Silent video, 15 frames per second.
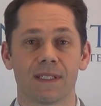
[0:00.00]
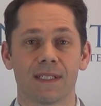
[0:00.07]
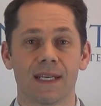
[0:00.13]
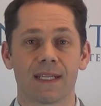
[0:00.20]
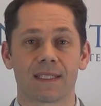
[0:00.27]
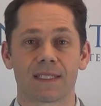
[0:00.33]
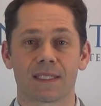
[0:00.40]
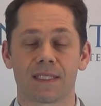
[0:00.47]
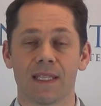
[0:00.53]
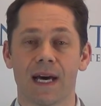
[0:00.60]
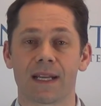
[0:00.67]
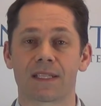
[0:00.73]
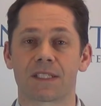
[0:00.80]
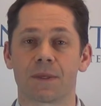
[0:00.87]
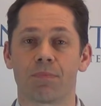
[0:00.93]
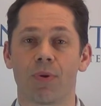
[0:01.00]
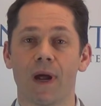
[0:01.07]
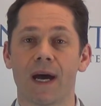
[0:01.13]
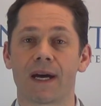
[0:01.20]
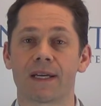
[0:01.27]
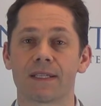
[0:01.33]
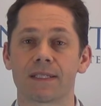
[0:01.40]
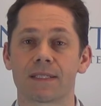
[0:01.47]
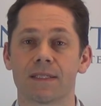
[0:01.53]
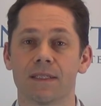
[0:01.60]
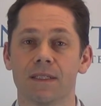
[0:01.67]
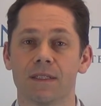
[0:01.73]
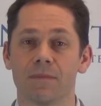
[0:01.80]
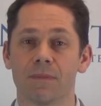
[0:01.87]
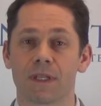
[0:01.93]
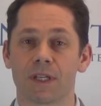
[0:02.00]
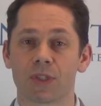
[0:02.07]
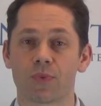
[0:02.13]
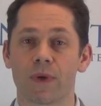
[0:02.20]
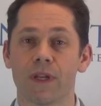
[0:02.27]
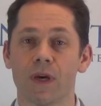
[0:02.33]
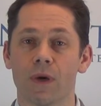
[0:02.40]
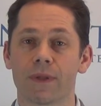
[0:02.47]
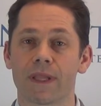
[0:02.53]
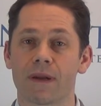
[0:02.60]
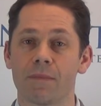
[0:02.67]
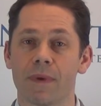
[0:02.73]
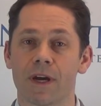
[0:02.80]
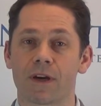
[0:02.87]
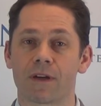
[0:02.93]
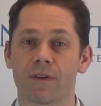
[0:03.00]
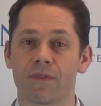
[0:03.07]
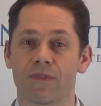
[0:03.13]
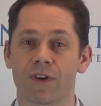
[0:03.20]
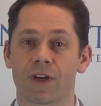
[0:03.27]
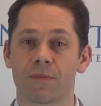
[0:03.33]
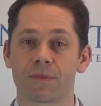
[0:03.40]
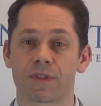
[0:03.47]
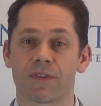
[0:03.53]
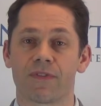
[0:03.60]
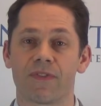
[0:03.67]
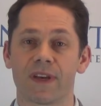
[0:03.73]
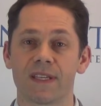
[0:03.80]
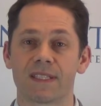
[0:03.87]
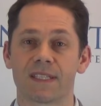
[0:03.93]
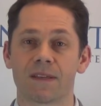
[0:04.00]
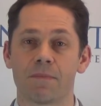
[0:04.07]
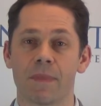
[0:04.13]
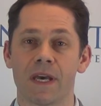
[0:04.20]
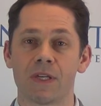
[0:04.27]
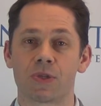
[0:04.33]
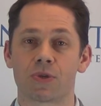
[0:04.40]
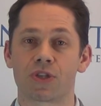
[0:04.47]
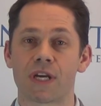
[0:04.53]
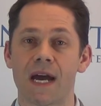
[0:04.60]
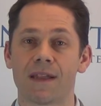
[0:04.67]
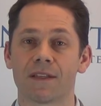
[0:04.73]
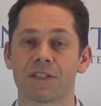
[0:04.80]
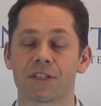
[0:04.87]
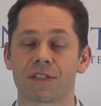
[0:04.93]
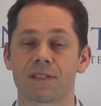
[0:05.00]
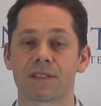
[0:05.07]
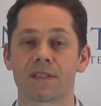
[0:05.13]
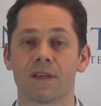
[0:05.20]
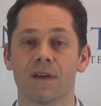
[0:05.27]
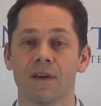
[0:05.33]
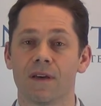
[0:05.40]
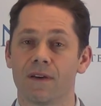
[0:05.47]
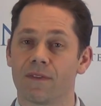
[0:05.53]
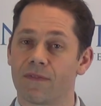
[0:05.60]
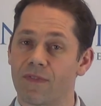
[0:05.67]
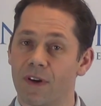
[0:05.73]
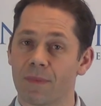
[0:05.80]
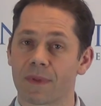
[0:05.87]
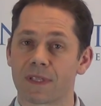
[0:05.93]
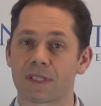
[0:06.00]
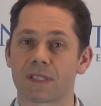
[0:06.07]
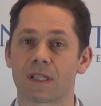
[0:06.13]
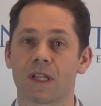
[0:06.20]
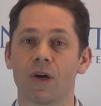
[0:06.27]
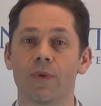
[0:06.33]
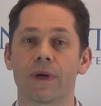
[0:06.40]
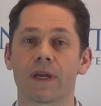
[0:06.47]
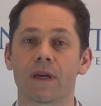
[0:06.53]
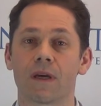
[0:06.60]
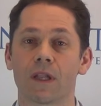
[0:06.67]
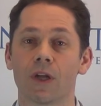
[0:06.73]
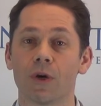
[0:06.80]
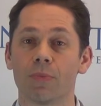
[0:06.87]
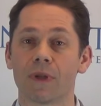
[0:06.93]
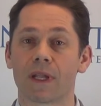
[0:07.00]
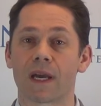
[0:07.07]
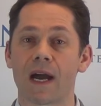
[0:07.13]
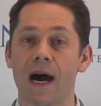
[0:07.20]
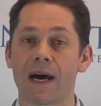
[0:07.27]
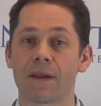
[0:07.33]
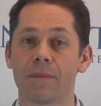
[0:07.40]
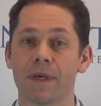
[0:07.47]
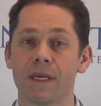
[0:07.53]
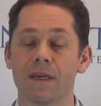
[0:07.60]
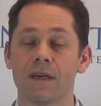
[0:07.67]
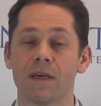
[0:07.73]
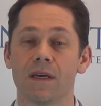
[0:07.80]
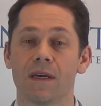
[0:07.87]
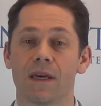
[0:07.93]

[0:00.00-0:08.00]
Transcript: That's not a surprise because we know that American firms are facing major challenges from the slowing global economy,